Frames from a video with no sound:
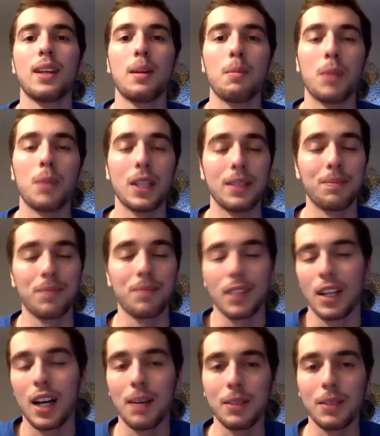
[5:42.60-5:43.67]
but
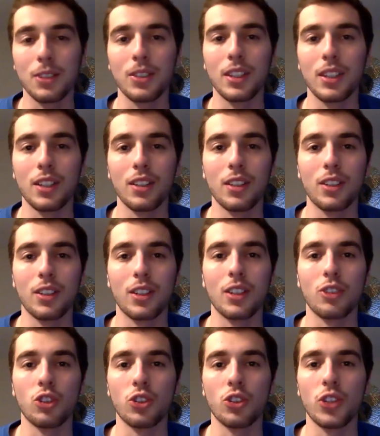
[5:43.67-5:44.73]
obviously they're going to
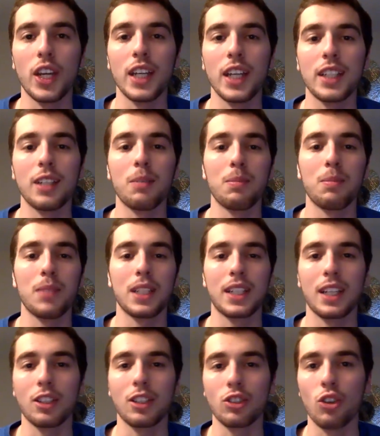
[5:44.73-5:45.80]
just tag him and
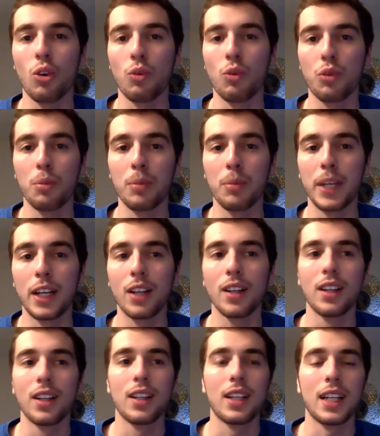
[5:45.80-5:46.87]
kind of go from there.
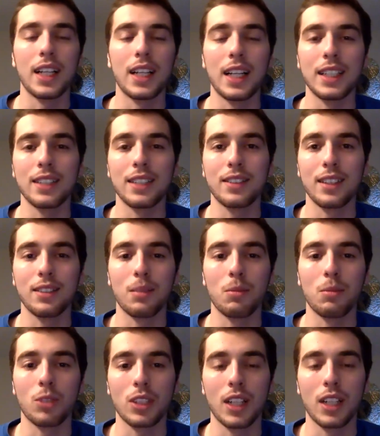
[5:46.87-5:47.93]
I guess that's something
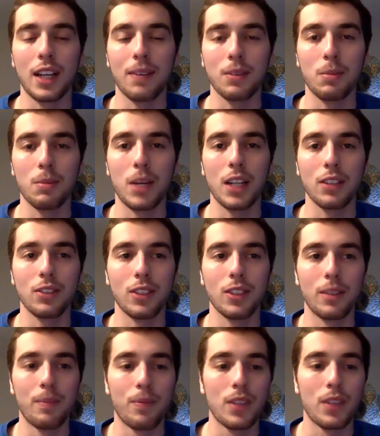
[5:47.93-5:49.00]
we're going to have to
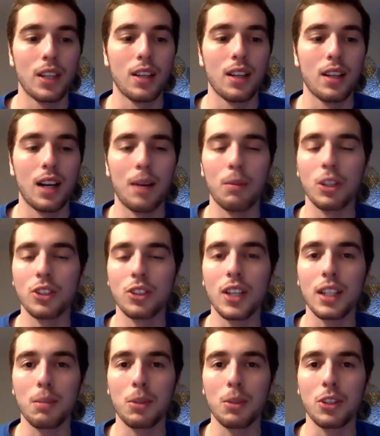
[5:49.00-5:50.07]
monitor. Let's
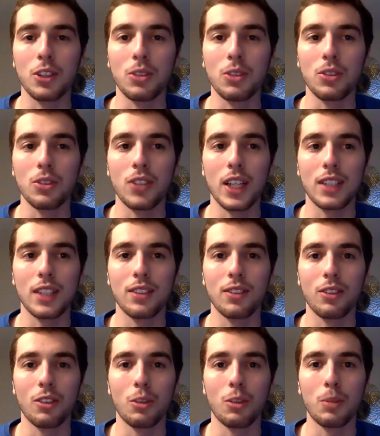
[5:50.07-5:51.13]
talk about the Houston Texans
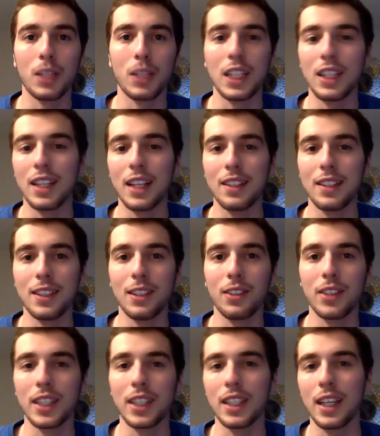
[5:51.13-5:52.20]
a little bit. In that deal,
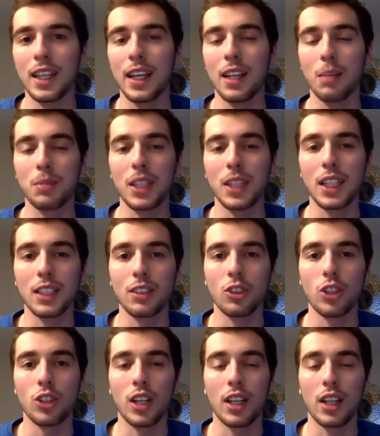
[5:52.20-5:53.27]
they end up getting
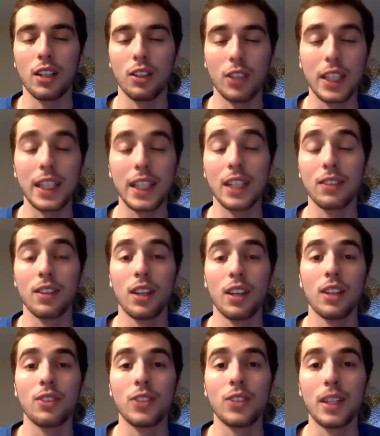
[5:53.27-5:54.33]
they get
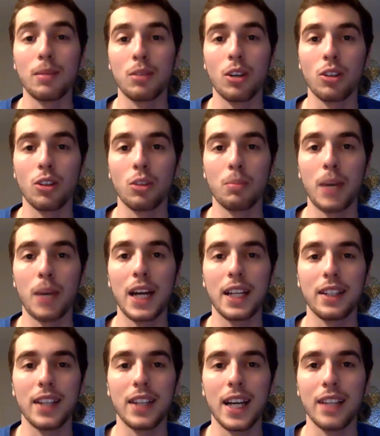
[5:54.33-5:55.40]
Sam Darnold back
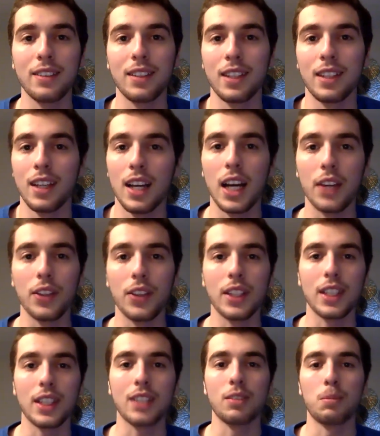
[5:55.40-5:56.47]
in that. And I think
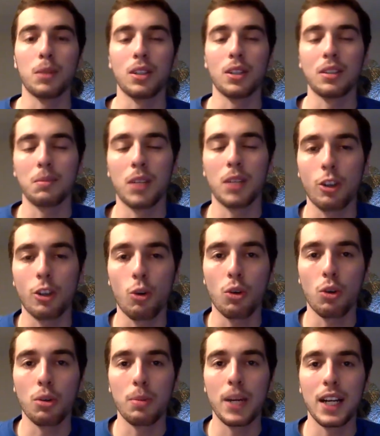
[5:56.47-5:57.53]
that's a building block
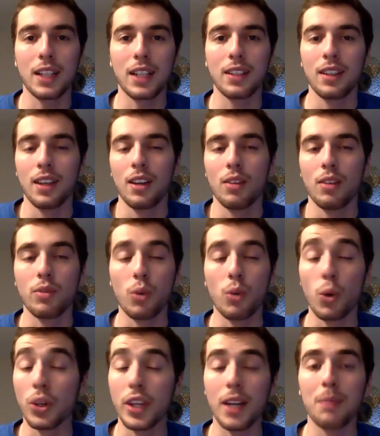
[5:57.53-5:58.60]
quarterback
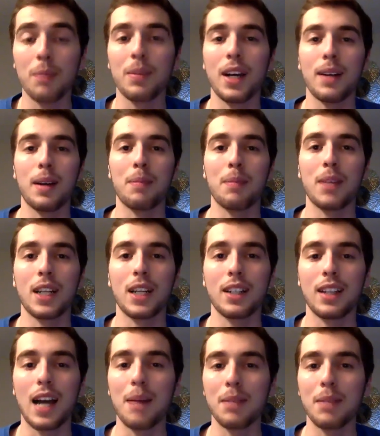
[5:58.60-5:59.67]
for them. I'm
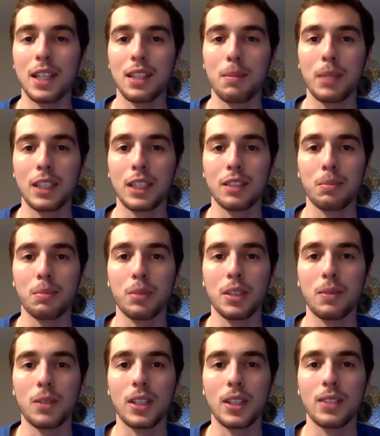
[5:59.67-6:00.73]
not the biggest
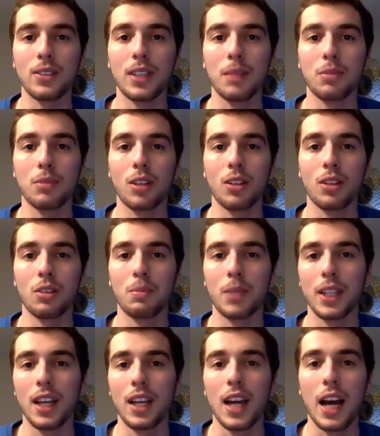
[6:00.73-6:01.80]
believer in Sam Darnold,
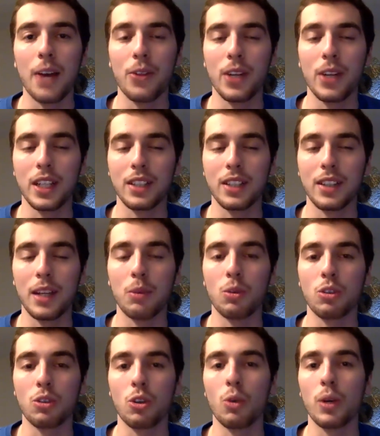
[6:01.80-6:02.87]
but I think they
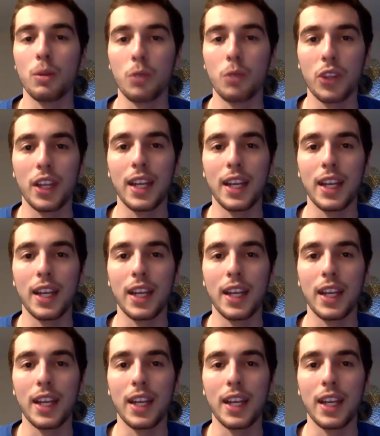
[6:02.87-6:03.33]
will go in with that